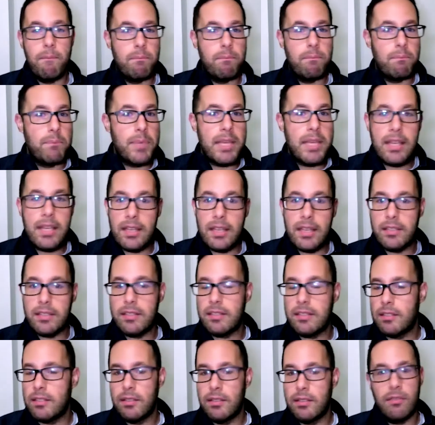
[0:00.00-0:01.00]

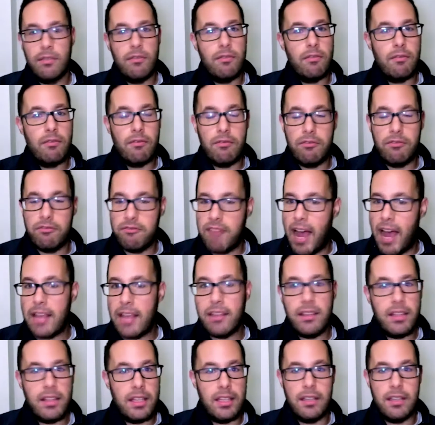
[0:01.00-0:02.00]
biggest
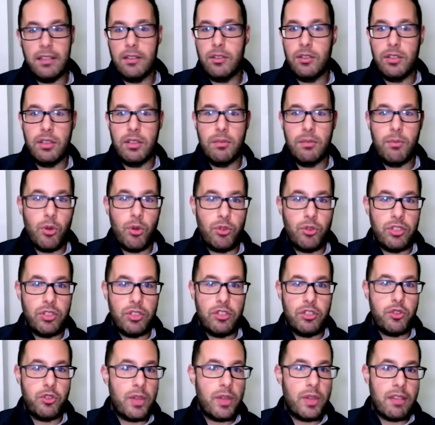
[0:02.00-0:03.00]
finding or the most
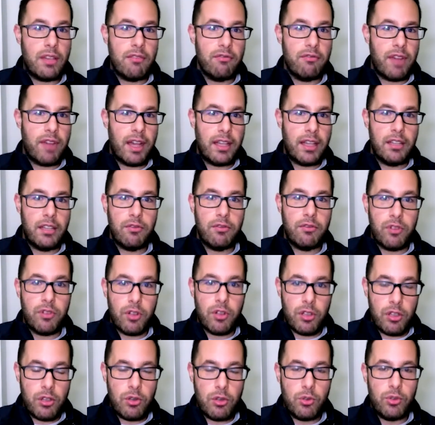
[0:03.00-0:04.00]
intriguing finding for
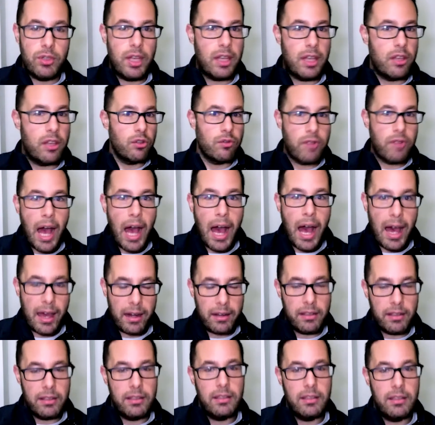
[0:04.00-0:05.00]
you that
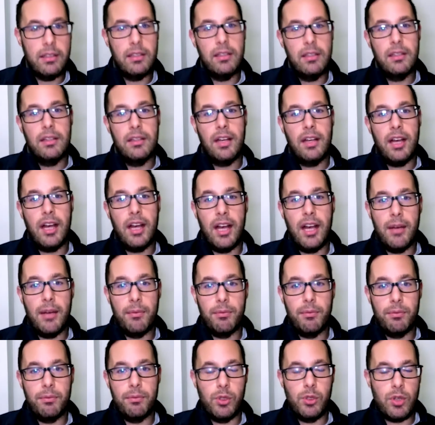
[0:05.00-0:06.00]
had
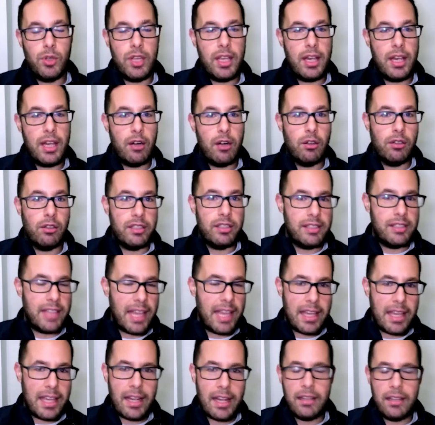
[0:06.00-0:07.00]
looking at all this
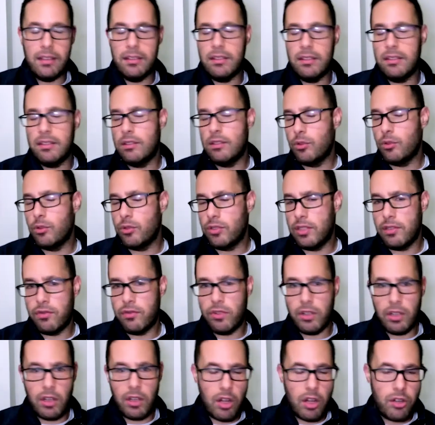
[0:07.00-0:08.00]
data and those
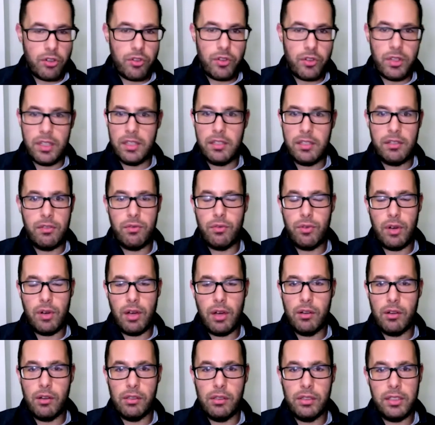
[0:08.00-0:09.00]
different countries
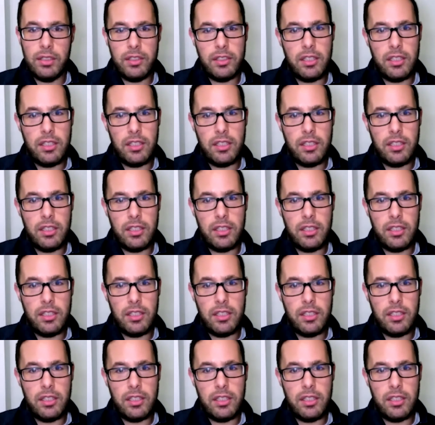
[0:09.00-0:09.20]
throughout these